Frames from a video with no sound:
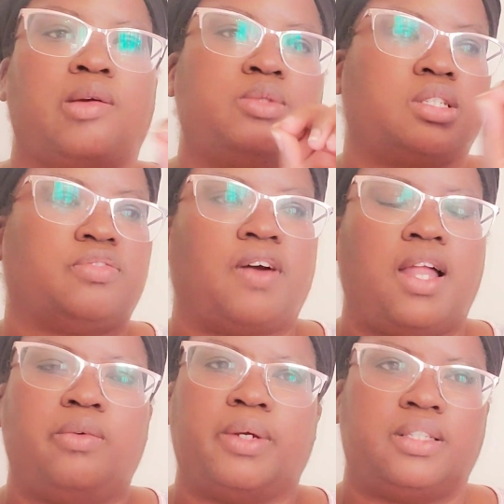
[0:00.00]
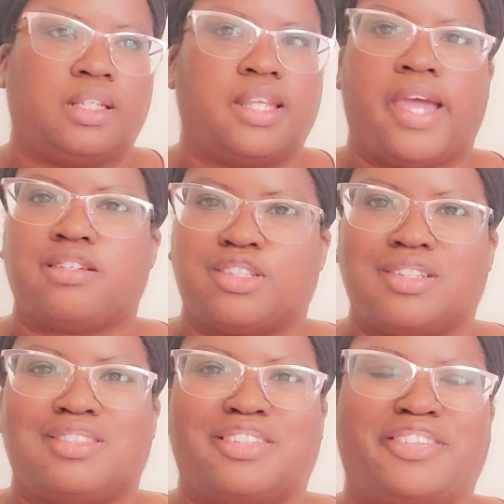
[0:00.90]
I'm just following the
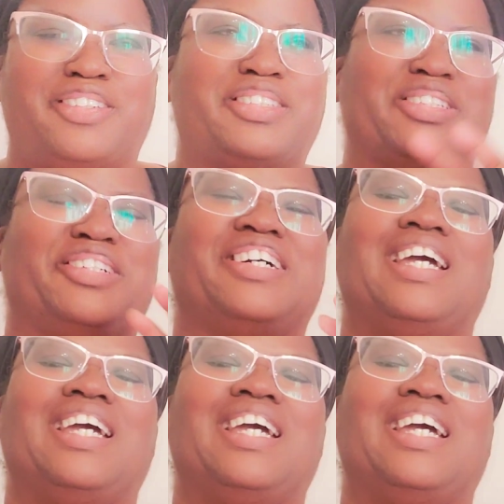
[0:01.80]
dashes, you know. So